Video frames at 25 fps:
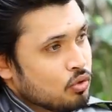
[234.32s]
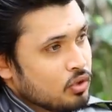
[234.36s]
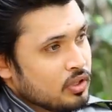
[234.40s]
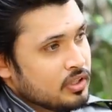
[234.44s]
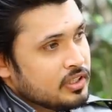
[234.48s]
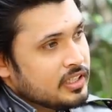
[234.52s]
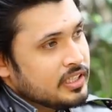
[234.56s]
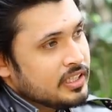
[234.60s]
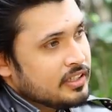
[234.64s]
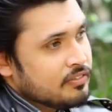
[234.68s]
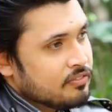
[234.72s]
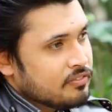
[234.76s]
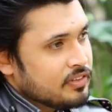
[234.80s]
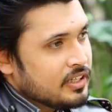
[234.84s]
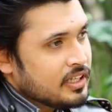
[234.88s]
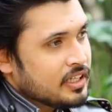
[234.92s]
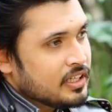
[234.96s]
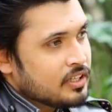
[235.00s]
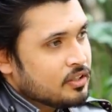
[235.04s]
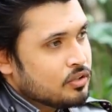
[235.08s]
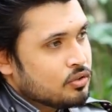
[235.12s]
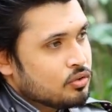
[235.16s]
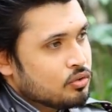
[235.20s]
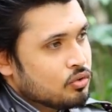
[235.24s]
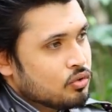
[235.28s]
go in the
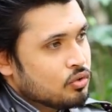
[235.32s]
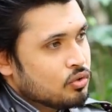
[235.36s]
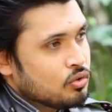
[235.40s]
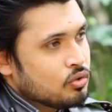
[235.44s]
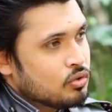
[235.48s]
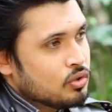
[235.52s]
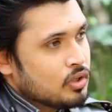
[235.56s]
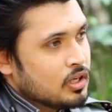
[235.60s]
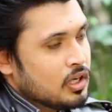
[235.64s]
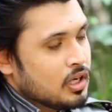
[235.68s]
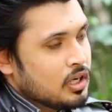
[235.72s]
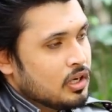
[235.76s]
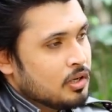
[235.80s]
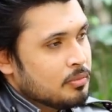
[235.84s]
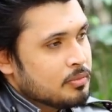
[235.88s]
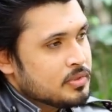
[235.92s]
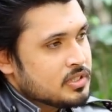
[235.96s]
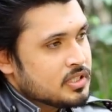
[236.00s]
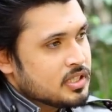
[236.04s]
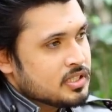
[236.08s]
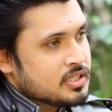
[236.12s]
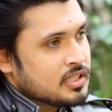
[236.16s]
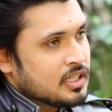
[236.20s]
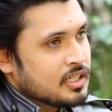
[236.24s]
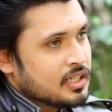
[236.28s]
evening to
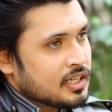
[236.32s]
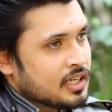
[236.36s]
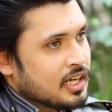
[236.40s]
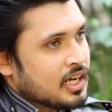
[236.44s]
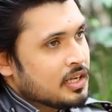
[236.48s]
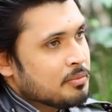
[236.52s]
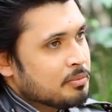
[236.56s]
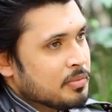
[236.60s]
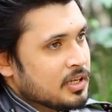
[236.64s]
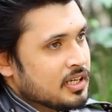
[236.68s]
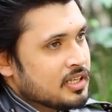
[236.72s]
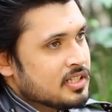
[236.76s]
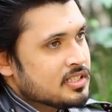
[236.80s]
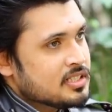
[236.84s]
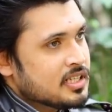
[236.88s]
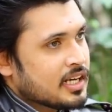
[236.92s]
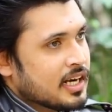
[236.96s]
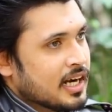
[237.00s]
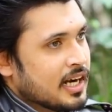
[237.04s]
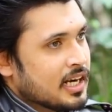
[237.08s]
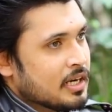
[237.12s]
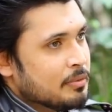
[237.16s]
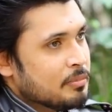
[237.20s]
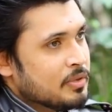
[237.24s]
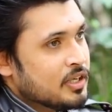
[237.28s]
Mr. Chandrakant Pandit's
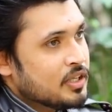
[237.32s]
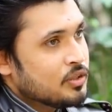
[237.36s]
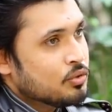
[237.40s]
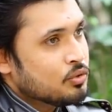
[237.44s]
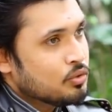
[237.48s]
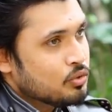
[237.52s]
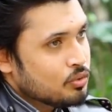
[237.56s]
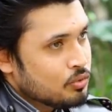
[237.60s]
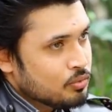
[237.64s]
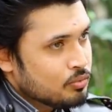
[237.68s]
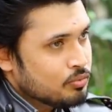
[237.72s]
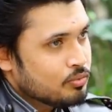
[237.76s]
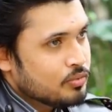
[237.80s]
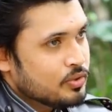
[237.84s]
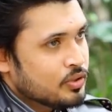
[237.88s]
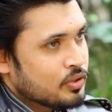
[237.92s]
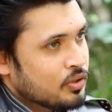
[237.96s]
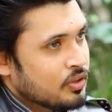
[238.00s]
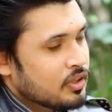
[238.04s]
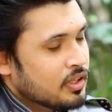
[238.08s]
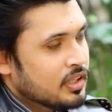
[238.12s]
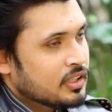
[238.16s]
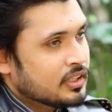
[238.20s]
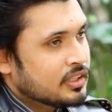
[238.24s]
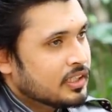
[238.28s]
academy to, you
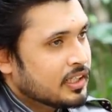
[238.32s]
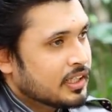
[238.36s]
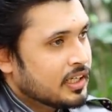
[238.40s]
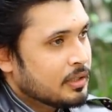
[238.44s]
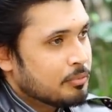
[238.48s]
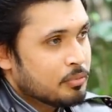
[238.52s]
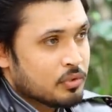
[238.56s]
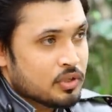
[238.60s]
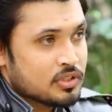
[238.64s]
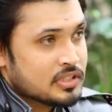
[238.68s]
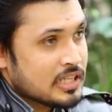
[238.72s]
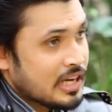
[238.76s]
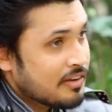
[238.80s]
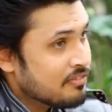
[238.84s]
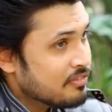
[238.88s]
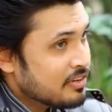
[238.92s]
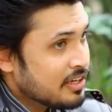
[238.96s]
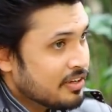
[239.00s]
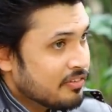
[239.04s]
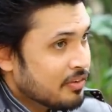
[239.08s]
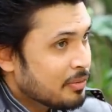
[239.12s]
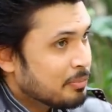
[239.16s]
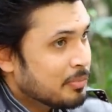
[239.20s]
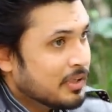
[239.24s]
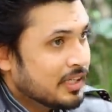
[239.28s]
know, learn cricket, because I've
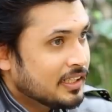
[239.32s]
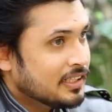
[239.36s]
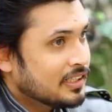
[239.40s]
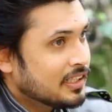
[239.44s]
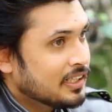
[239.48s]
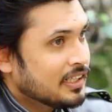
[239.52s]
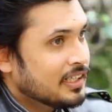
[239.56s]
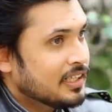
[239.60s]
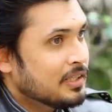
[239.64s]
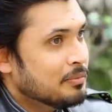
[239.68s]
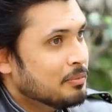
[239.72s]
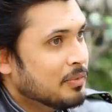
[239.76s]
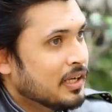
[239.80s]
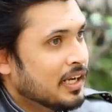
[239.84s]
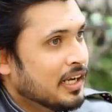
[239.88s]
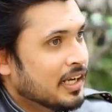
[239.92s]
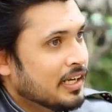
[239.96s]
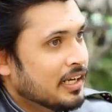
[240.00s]
never played cricket in my